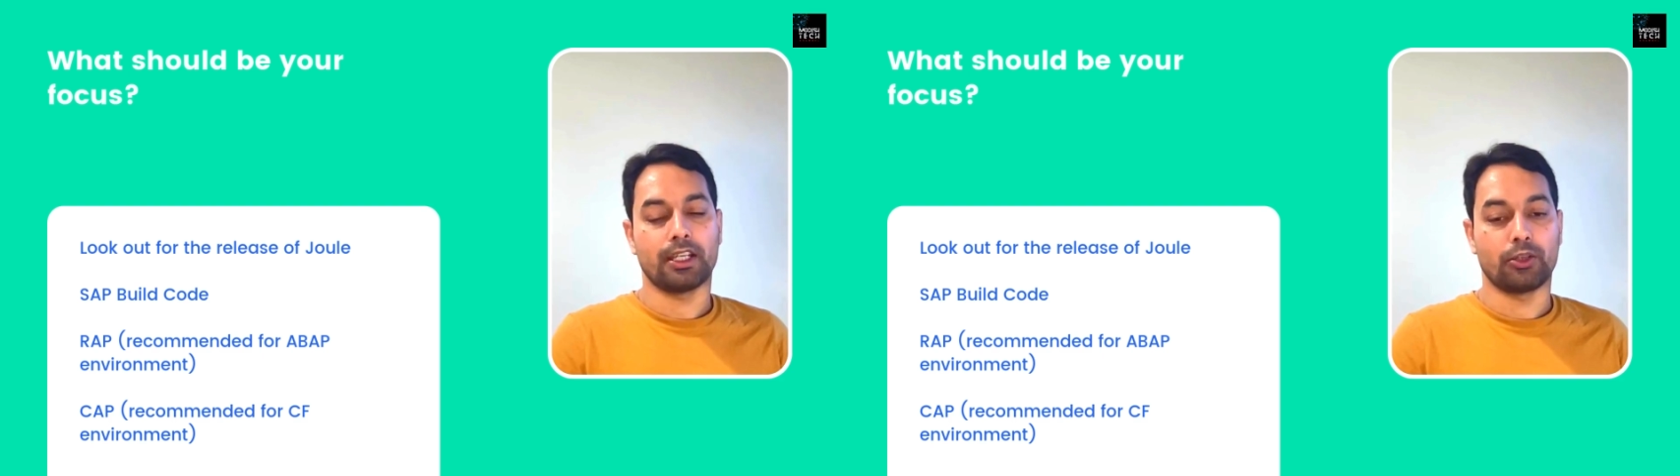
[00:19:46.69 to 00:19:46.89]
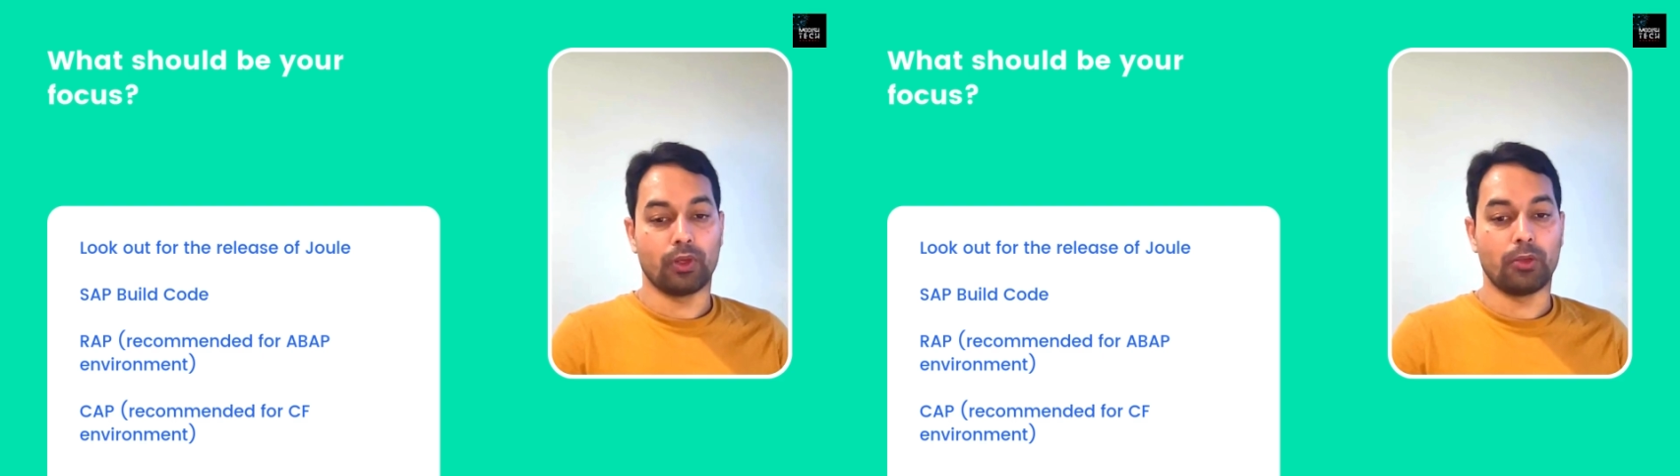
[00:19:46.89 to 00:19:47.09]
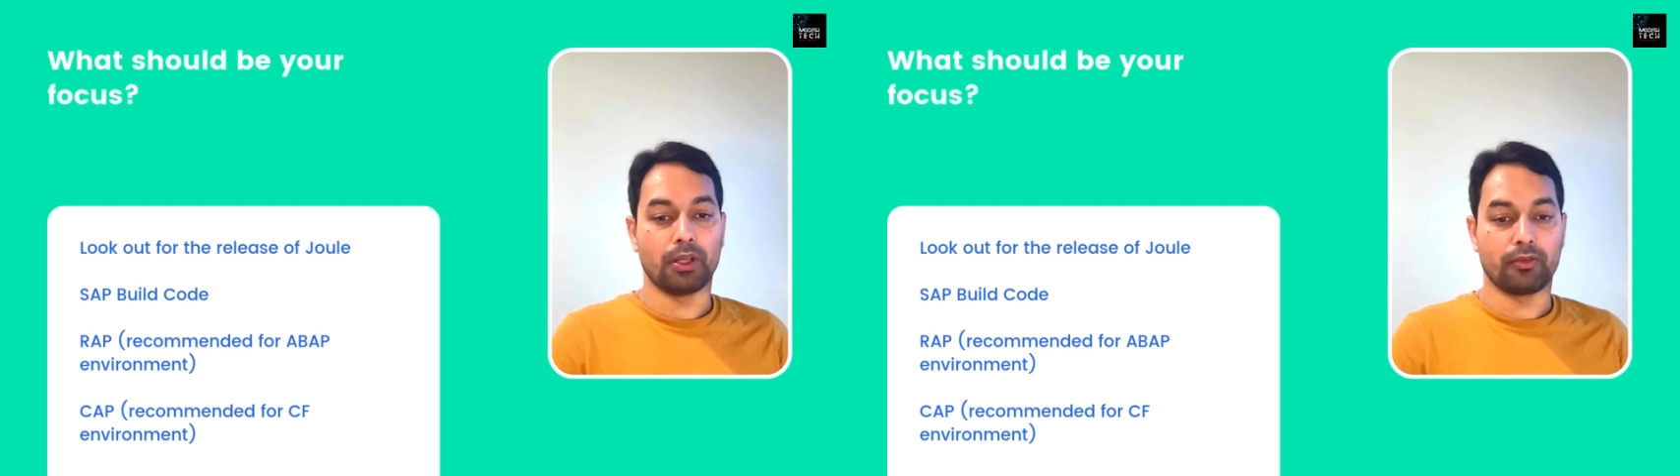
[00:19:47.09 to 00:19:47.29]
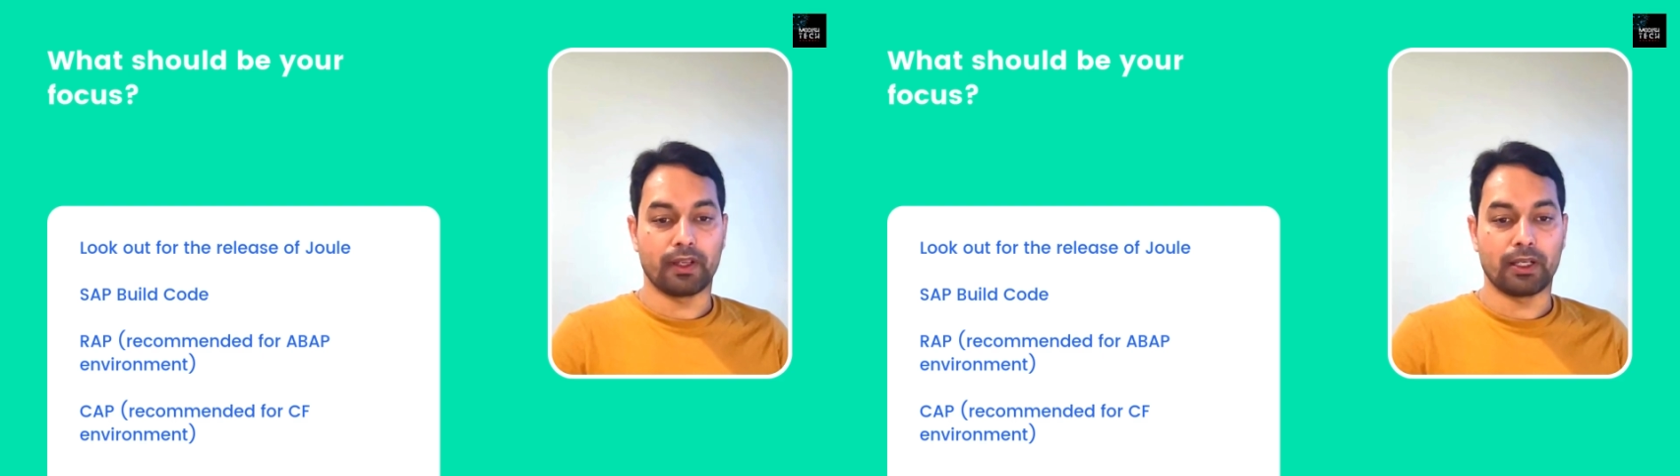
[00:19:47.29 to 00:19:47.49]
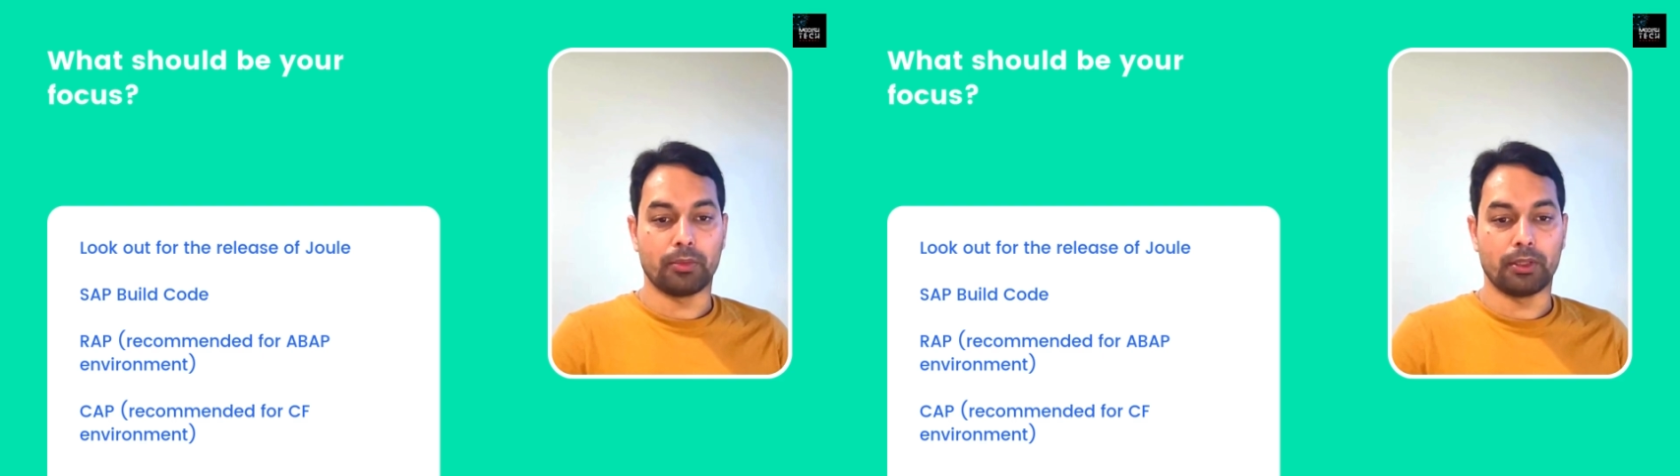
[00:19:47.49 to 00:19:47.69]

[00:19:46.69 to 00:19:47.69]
it will be available